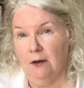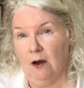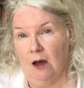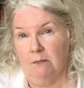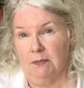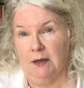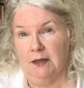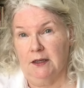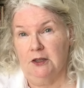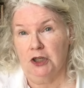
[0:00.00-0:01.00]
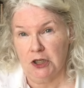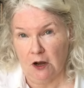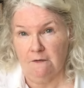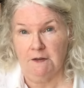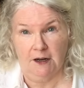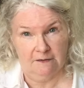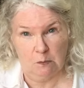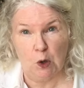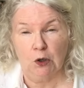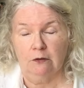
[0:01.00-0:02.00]
on my shelf that I've
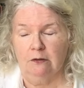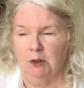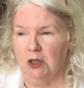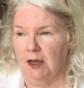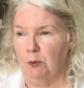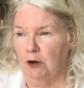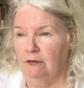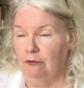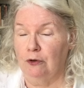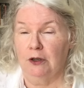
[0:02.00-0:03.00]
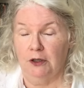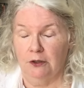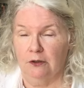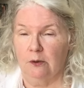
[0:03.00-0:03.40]
borrowed from a library for a year